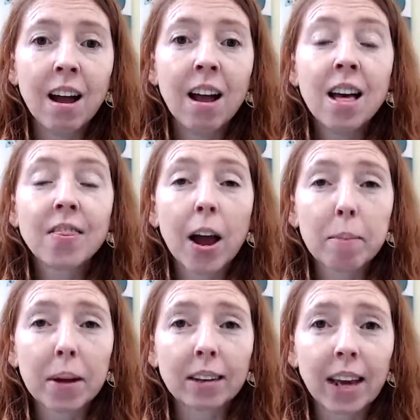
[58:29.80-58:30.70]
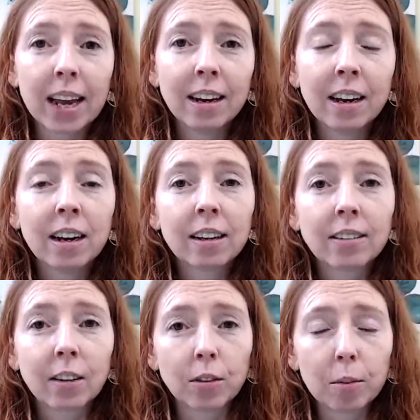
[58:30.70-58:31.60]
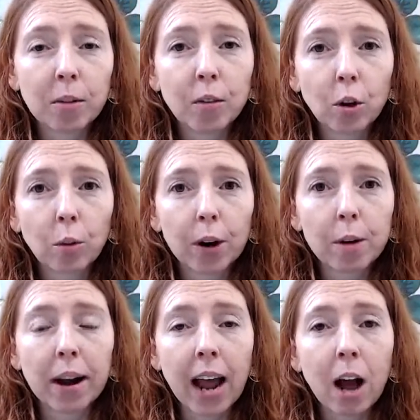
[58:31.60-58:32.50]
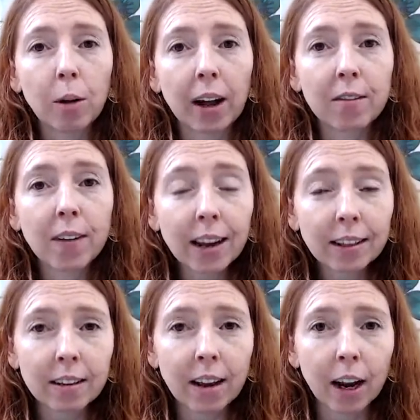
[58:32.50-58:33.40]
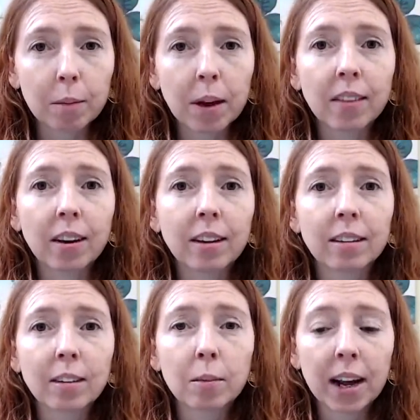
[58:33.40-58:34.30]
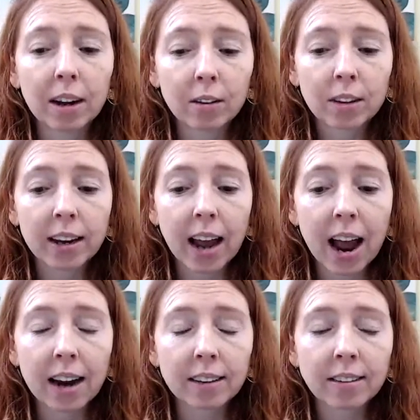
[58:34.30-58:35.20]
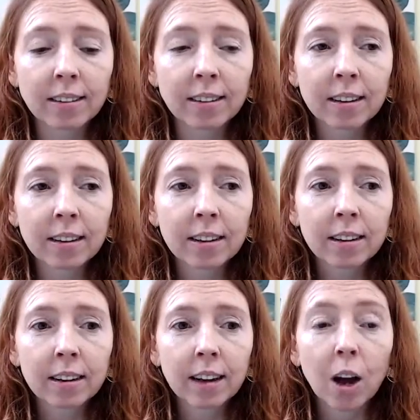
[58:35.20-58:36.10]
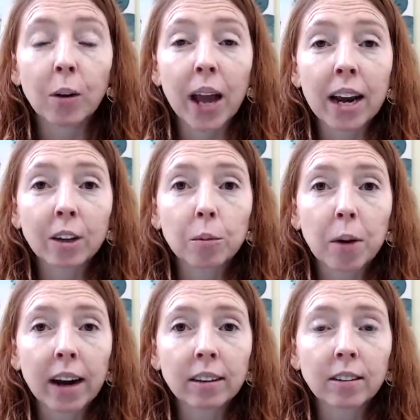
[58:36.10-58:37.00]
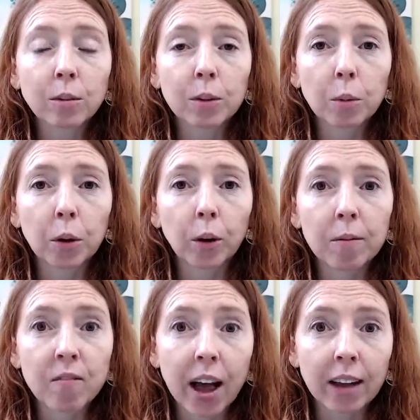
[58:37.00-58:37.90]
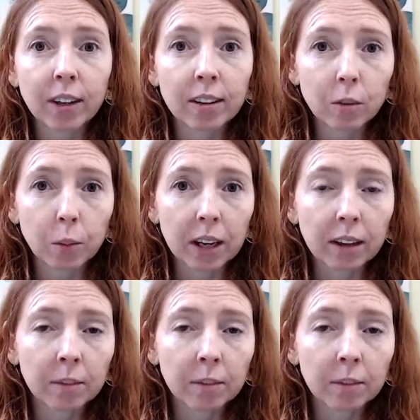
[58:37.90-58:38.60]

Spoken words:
That being said, so some of you are worried about how will I find the time, and then someone else had asked, oh, can I practice with the program 5 days a week